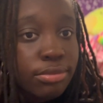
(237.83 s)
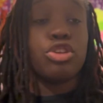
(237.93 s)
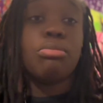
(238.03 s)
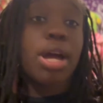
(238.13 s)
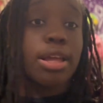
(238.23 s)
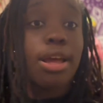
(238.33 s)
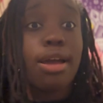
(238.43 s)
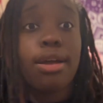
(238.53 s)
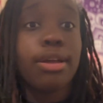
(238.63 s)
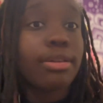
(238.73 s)
You might
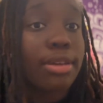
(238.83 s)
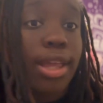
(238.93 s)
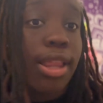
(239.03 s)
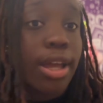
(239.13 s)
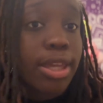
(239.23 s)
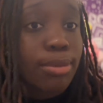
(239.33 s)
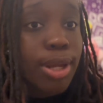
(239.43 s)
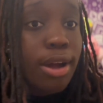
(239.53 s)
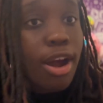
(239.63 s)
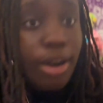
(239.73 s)
get lucky
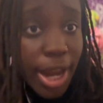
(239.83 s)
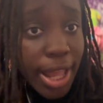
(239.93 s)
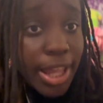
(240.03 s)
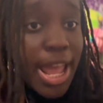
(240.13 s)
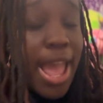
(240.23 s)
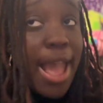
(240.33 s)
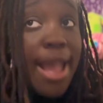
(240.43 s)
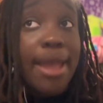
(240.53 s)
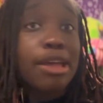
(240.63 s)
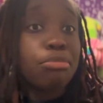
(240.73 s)
with an RA
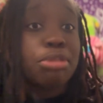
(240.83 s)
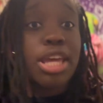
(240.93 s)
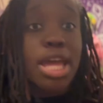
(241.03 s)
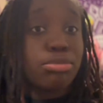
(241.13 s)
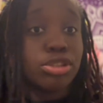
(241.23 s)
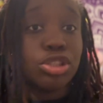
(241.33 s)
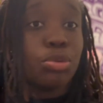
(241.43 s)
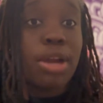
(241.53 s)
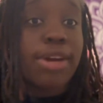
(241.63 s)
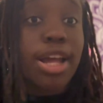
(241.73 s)
and be able to do
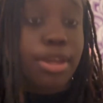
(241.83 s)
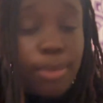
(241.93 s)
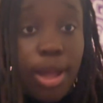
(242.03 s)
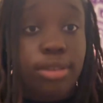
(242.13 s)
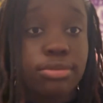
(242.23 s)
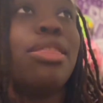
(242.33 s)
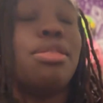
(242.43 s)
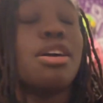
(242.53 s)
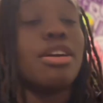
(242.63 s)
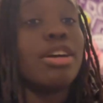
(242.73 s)
whatever the hell you want.
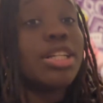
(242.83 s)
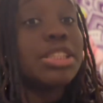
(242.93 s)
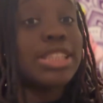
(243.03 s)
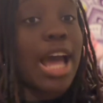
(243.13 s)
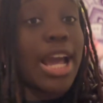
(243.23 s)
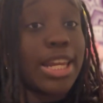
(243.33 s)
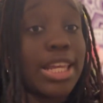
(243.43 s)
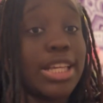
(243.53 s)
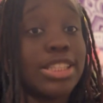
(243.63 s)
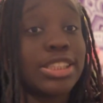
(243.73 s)
The good side is